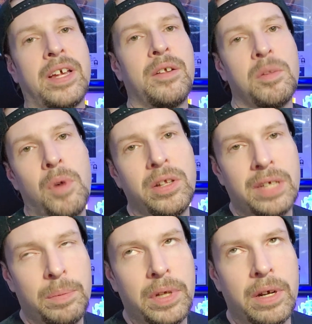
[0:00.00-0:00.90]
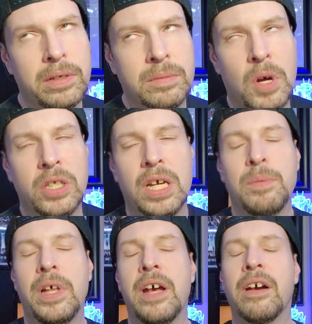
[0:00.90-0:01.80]
I know the multiplayer is
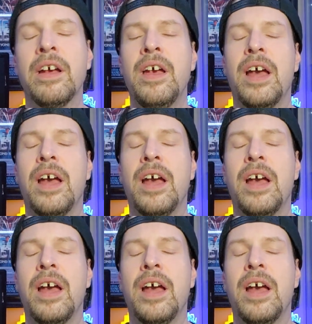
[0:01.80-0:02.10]
multiplayer,